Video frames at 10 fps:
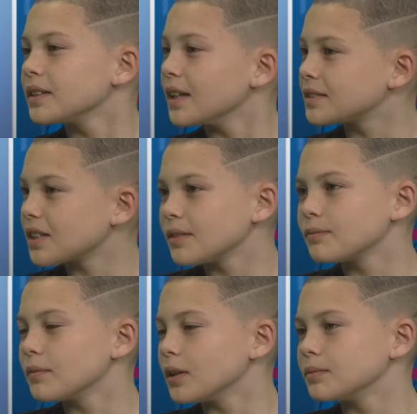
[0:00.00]
Yes,
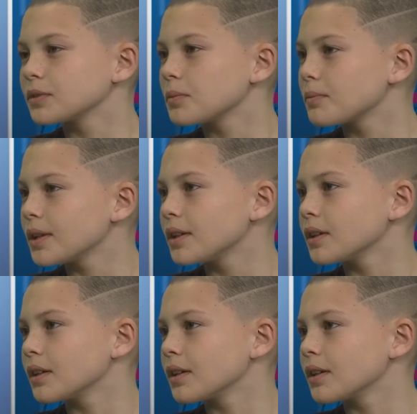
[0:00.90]
I'm competing